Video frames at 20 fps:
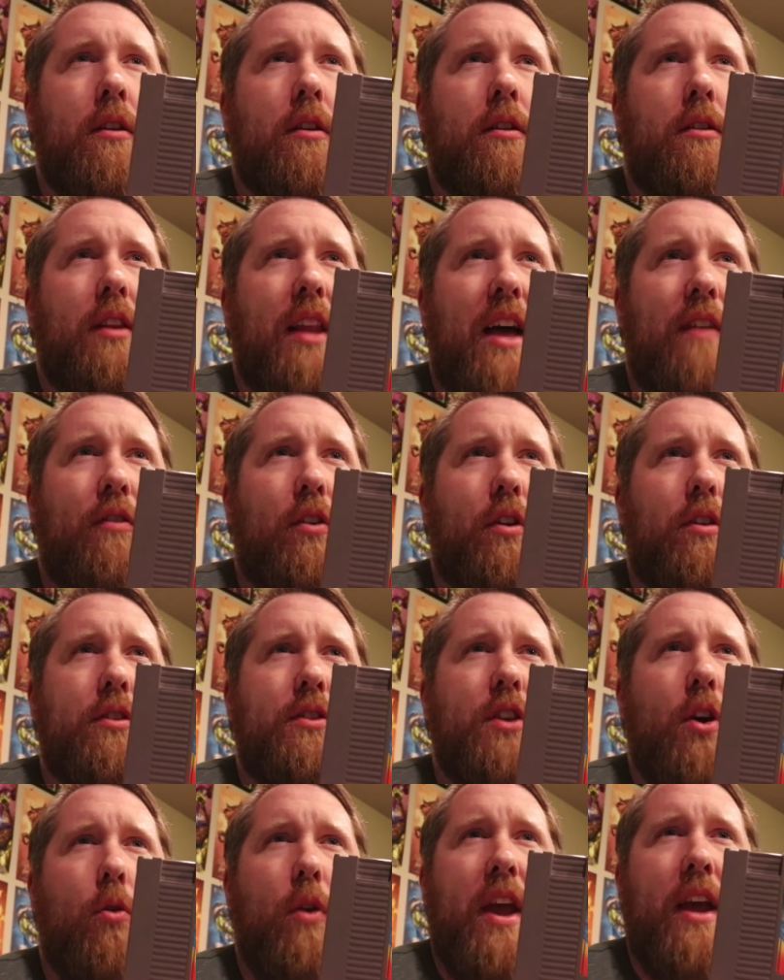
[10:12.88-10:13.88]
level,
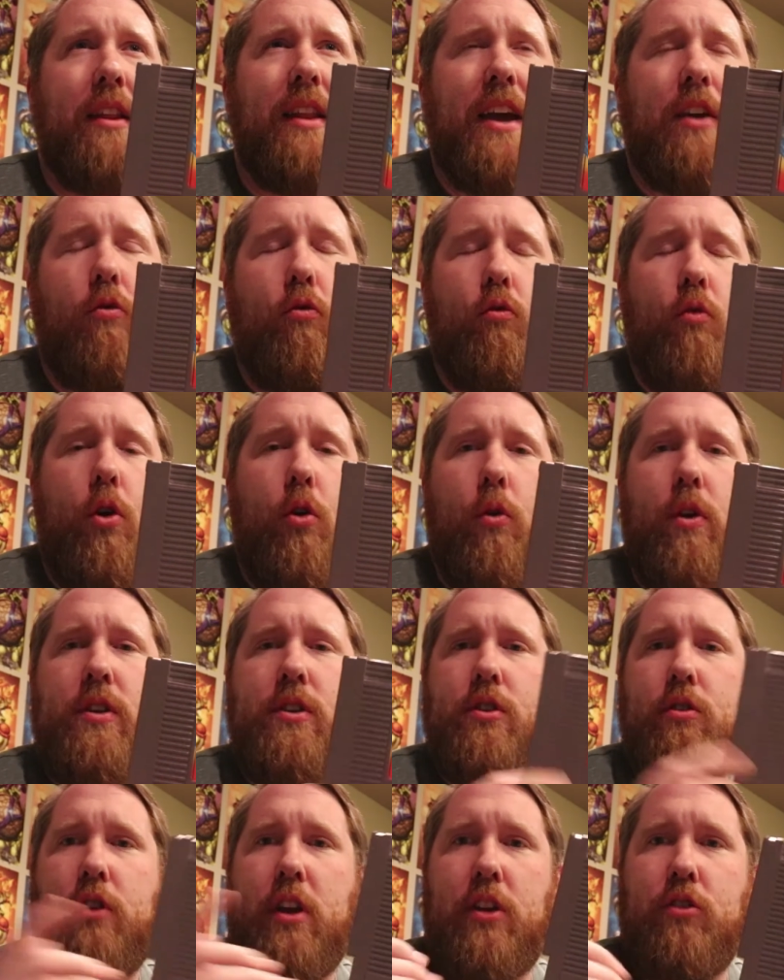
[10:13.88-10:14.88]
so it like
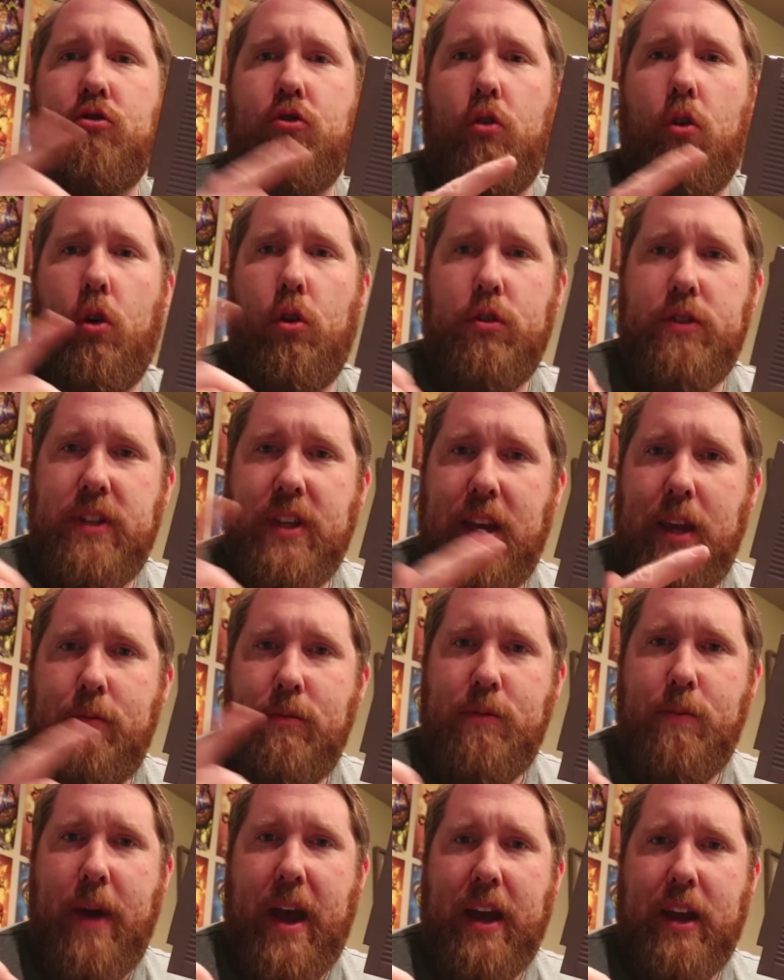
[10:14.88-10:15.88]
ruined your control
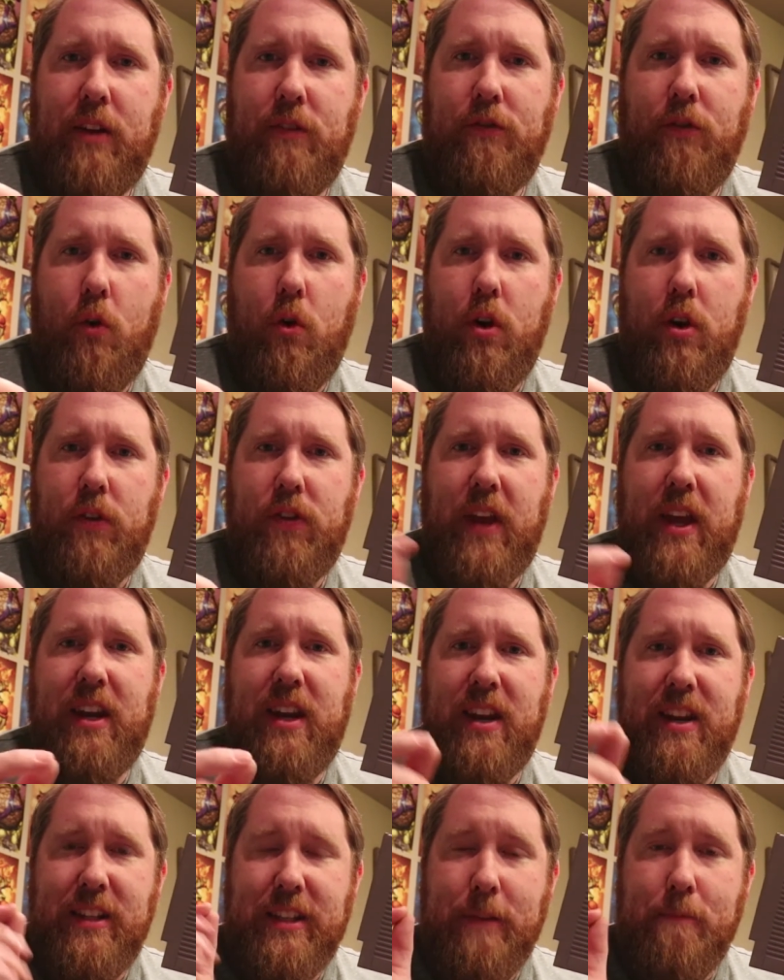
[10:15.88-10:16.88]
schemes back and forth, and
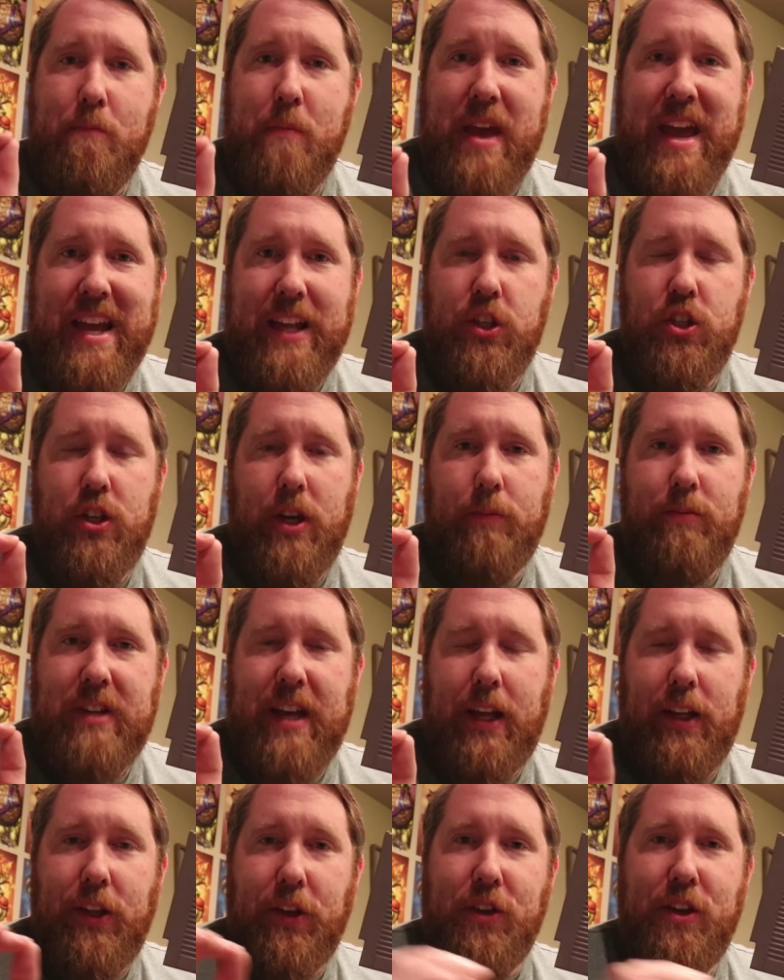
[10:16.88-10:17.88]
it is a bitch, I'm
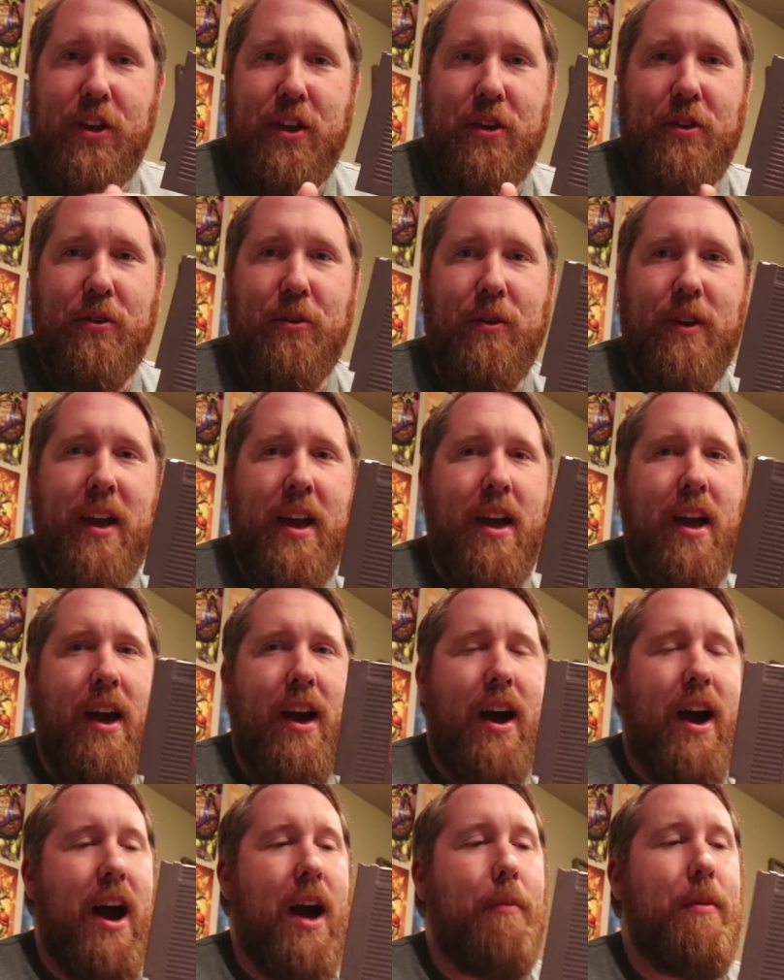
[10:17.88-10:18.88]
telling you.
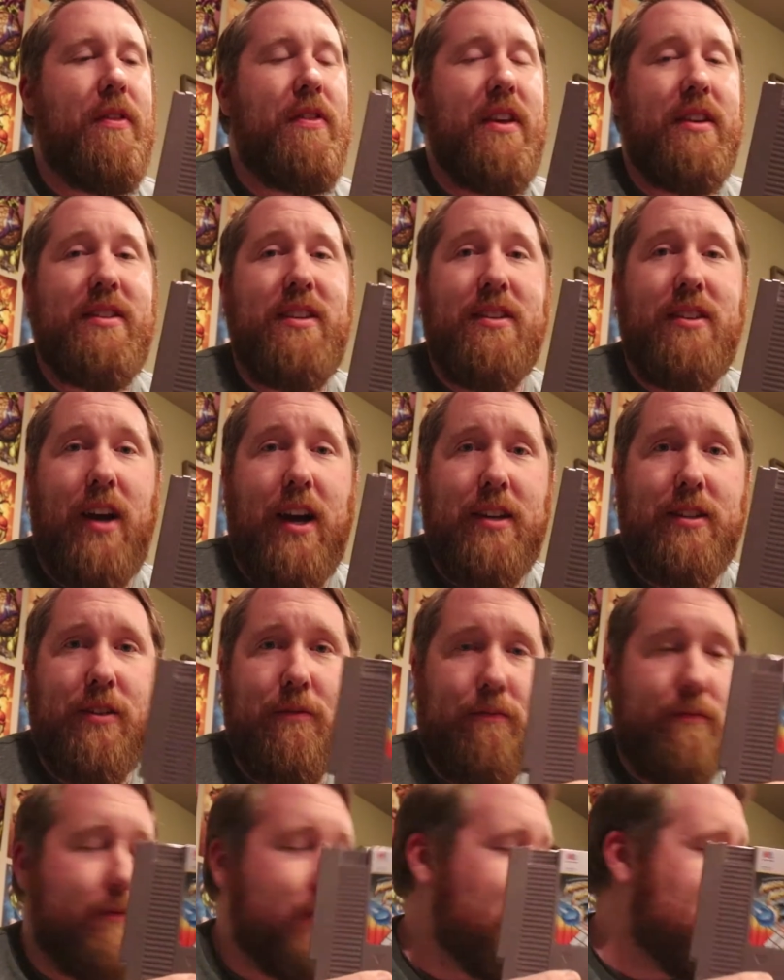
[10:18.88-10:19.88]
But this is
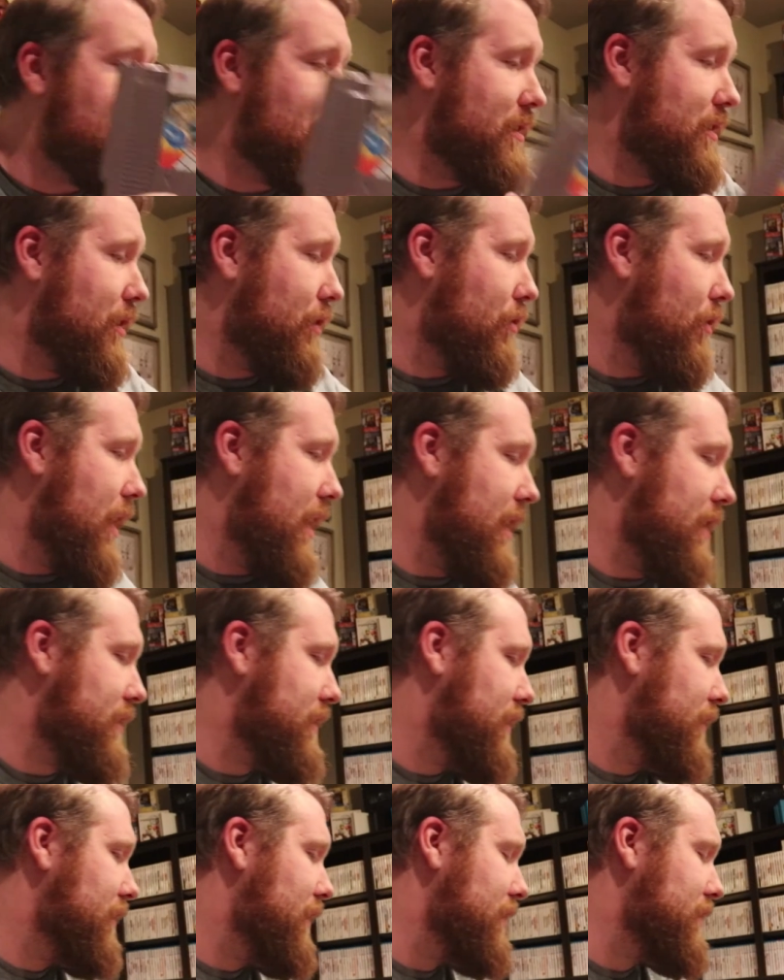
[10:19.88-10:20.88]
awesome. This is a great
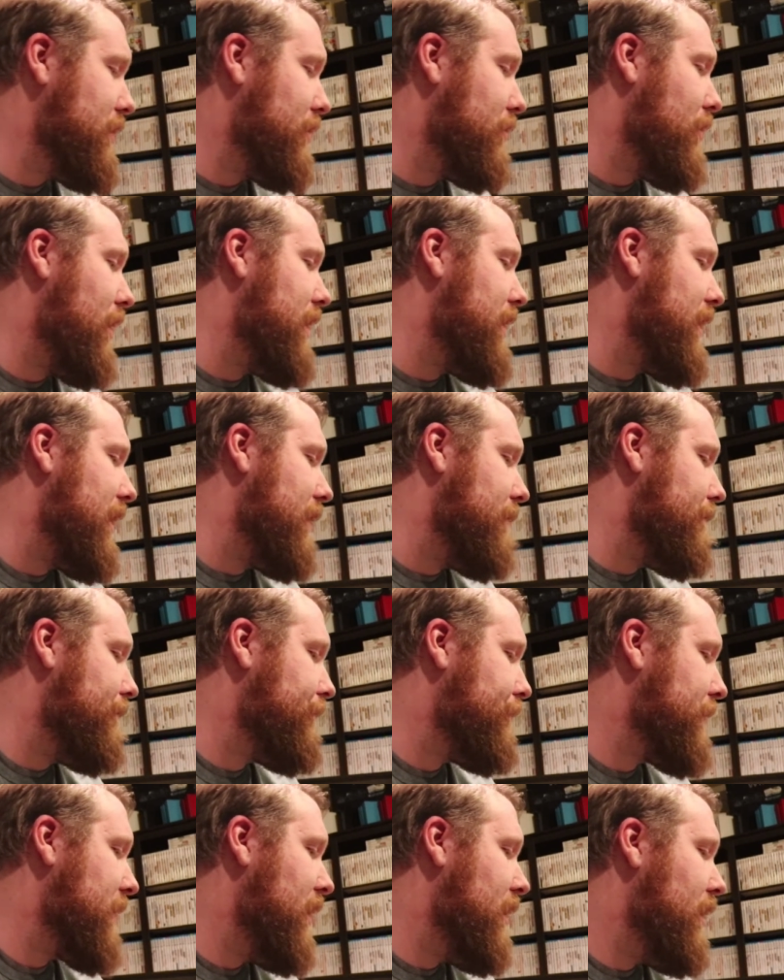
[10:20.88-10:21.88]

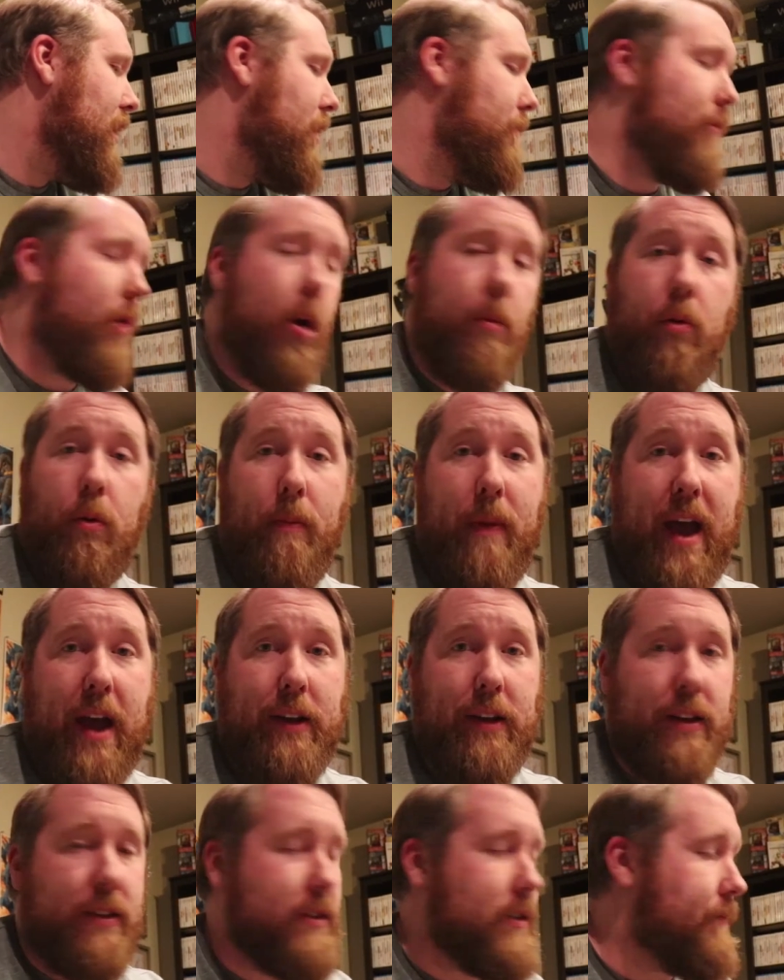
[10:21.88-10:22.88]
game. Marble
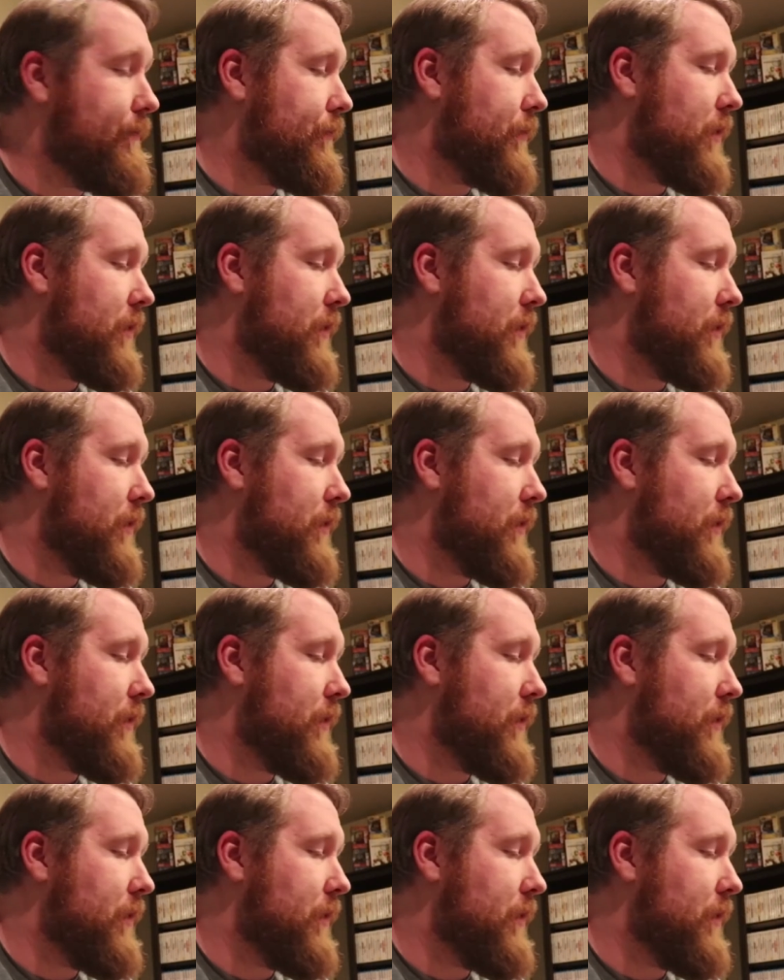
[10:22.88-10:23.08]
Madness.